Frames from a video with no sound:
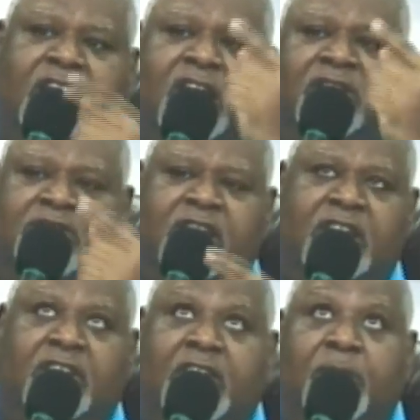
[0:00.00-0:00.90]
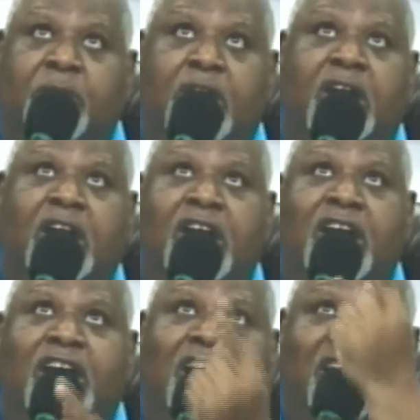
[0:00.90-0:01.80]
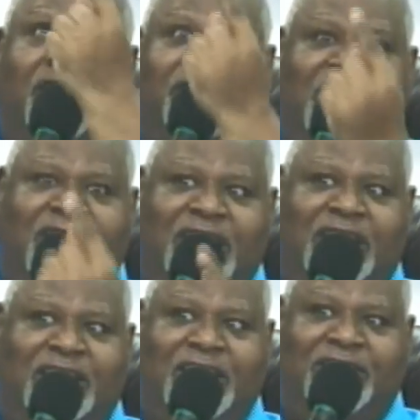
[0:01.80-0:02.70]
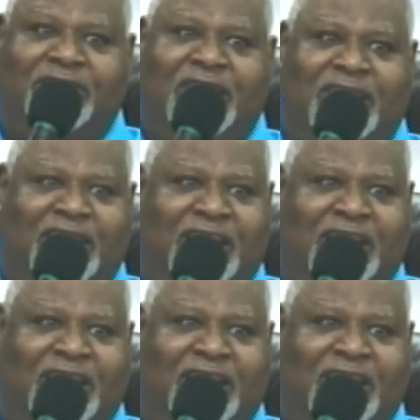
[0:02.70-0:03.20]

ascending, they were ascending, descending.